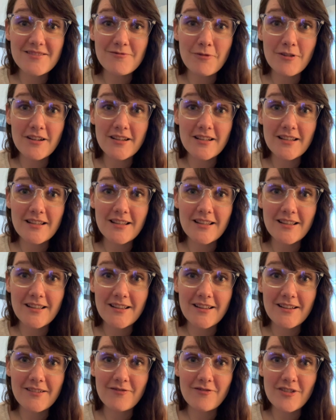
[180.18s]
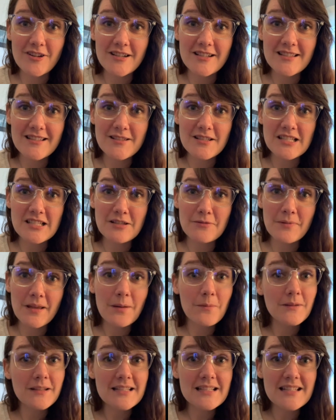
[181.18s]
wanted to still be
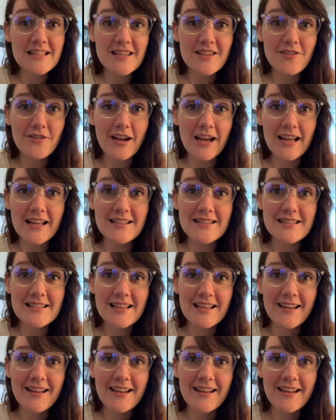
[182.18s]
able to see you guys